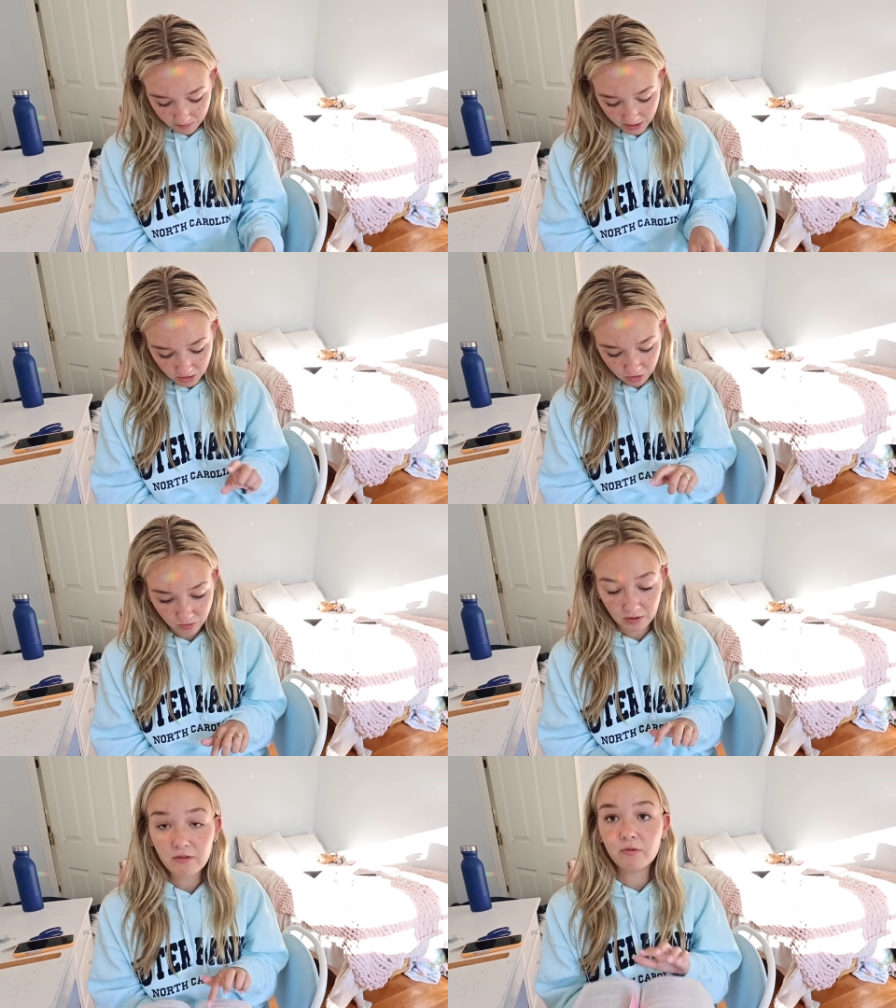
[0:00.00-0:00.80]
page
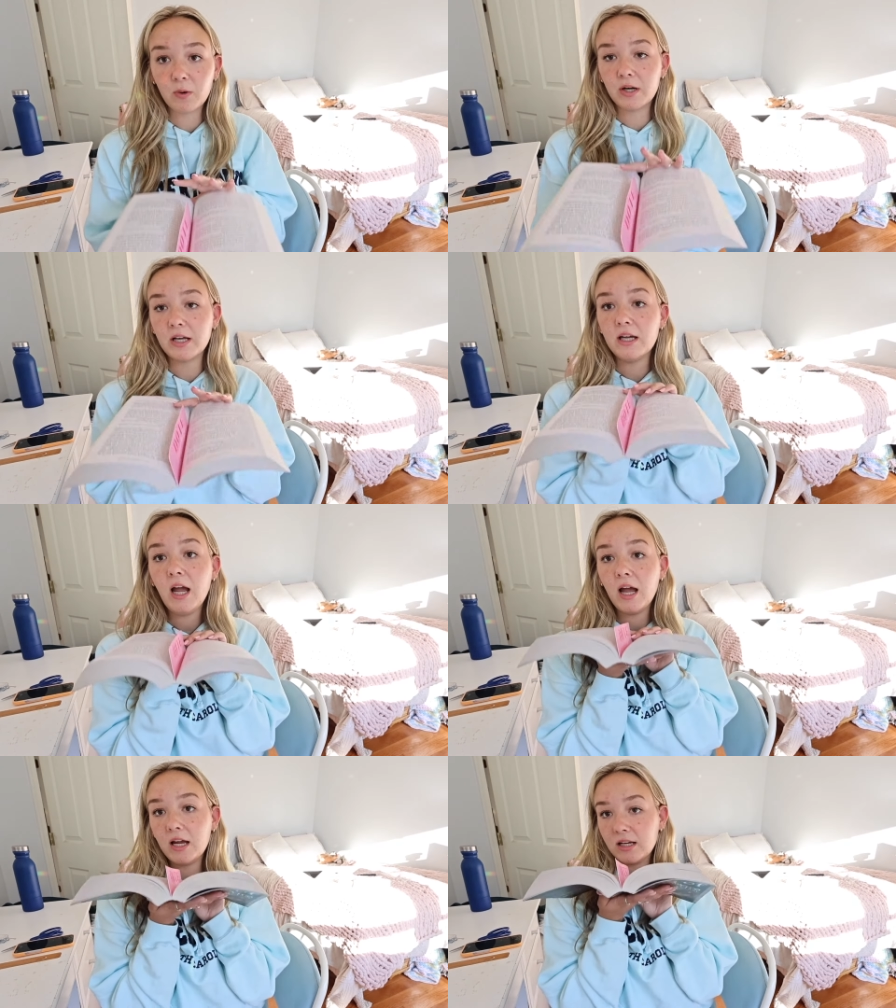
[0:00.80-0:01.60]
three forty
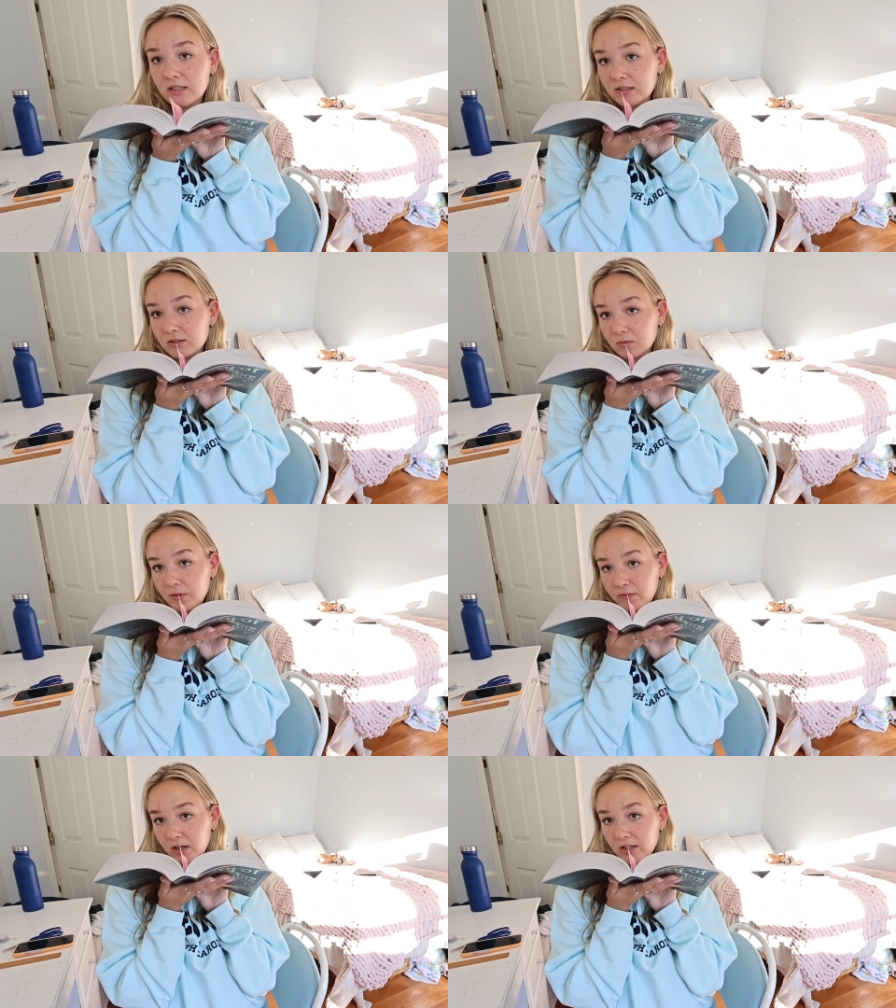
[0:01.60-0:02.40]
and
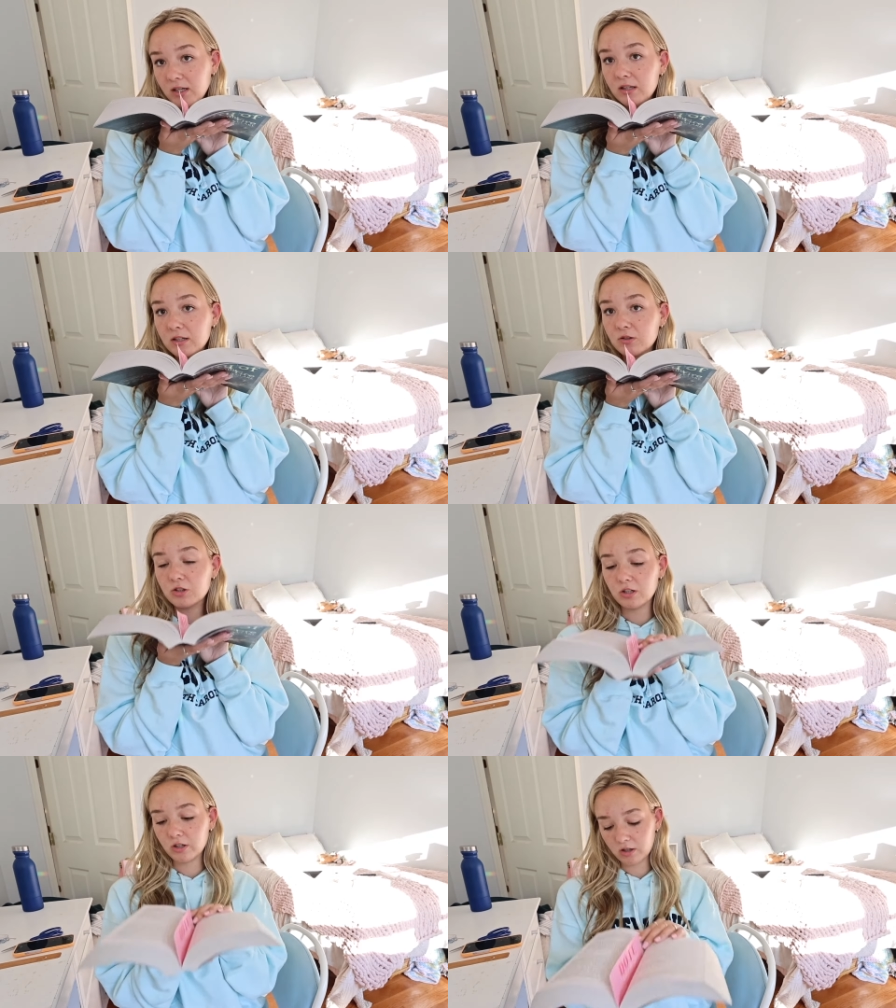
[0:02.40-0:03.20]
we've got like a little
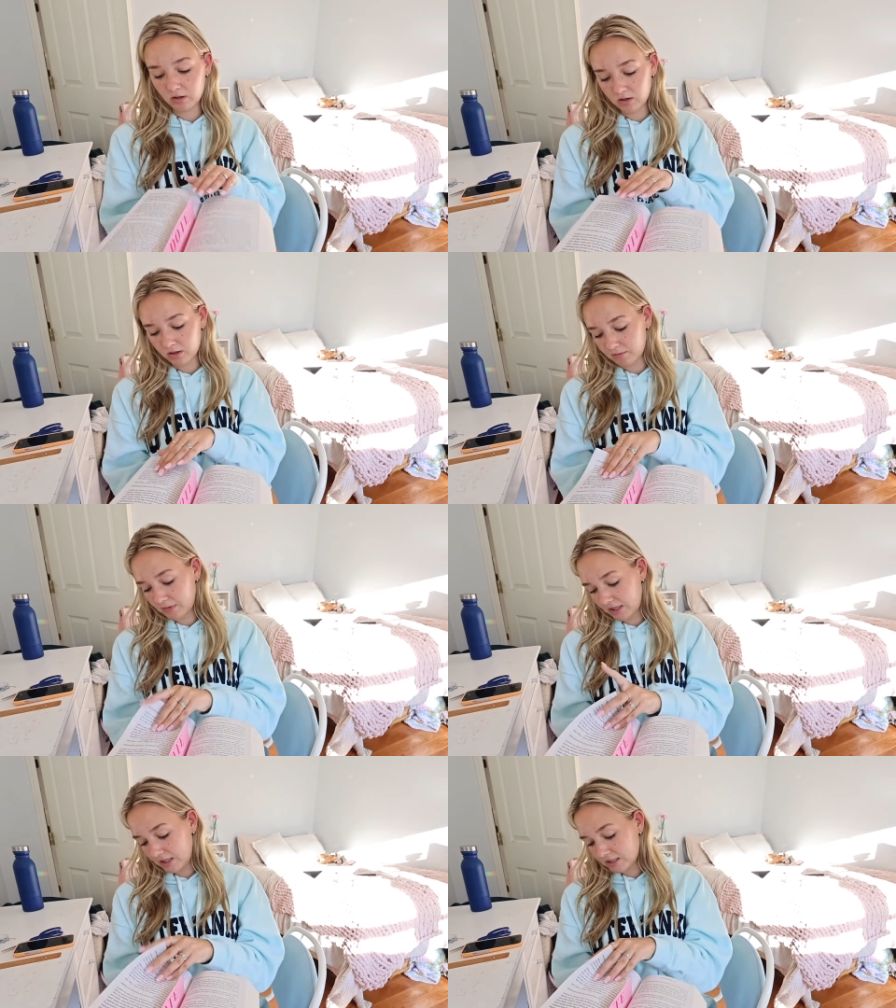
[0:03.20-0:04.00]
chunk um
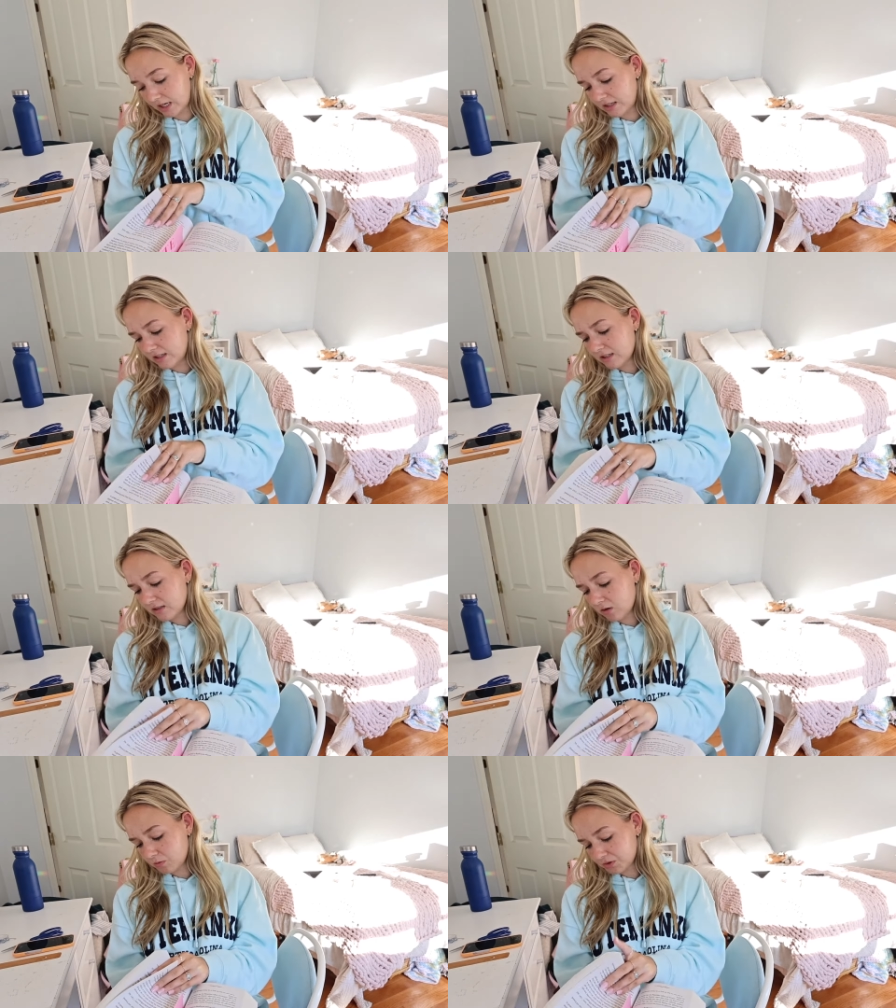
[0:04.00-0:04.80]
in it. I think this is
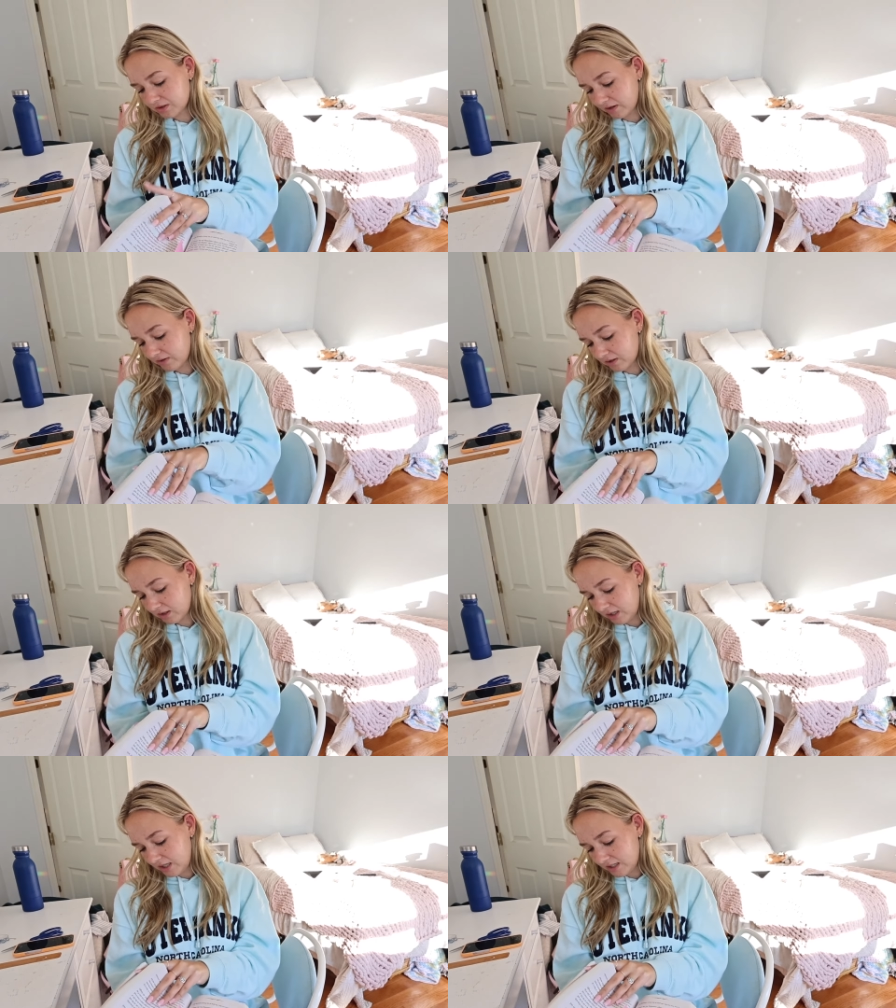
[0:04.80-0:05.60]
almost seven,
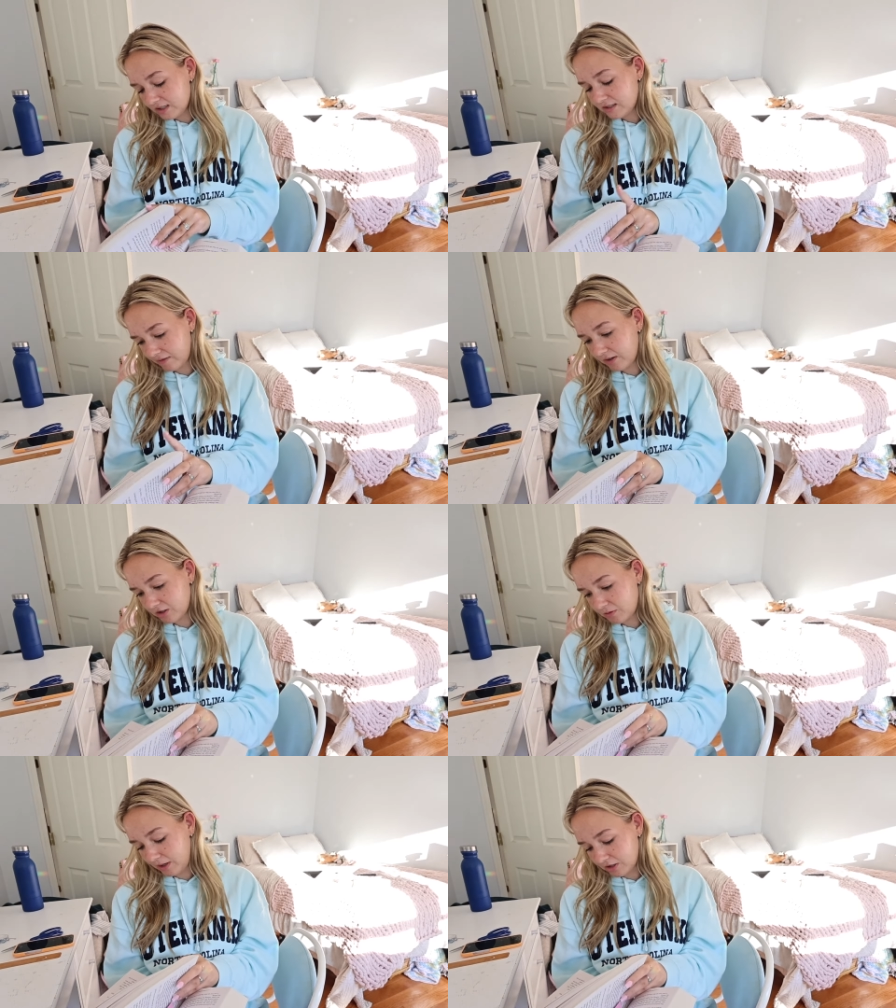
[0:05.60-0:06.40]
this is seven
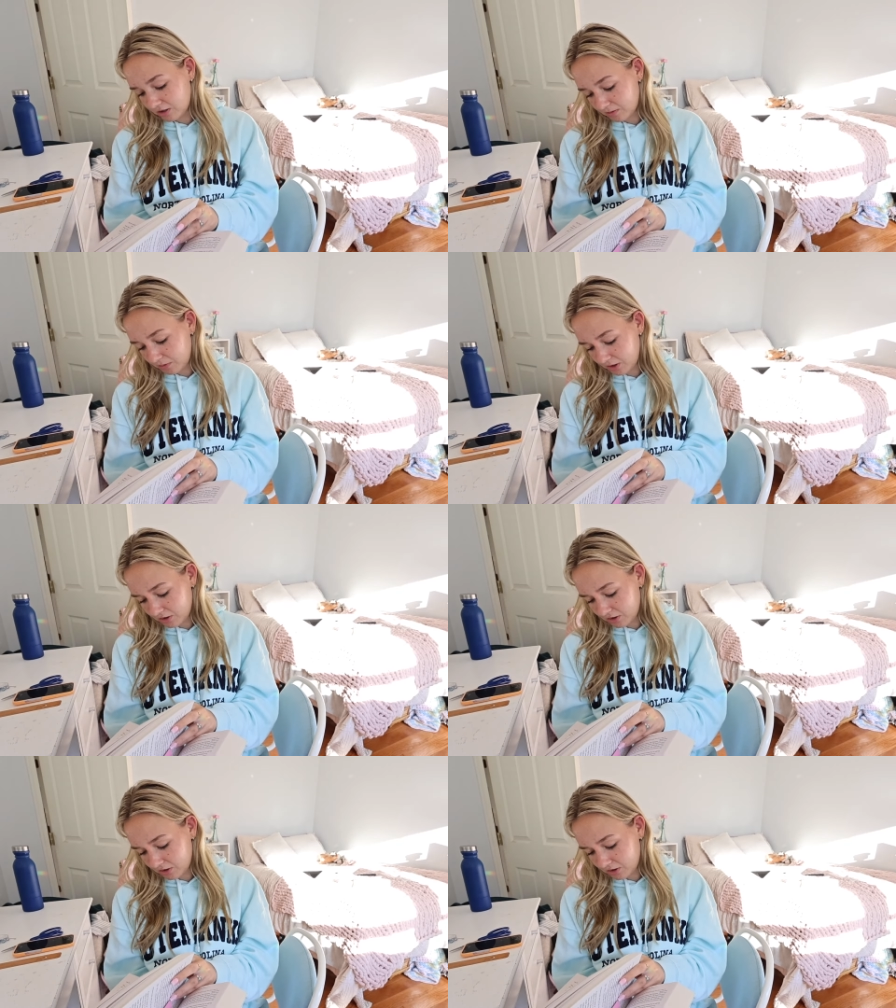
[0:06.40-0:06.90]
hundred pages, I'm pretty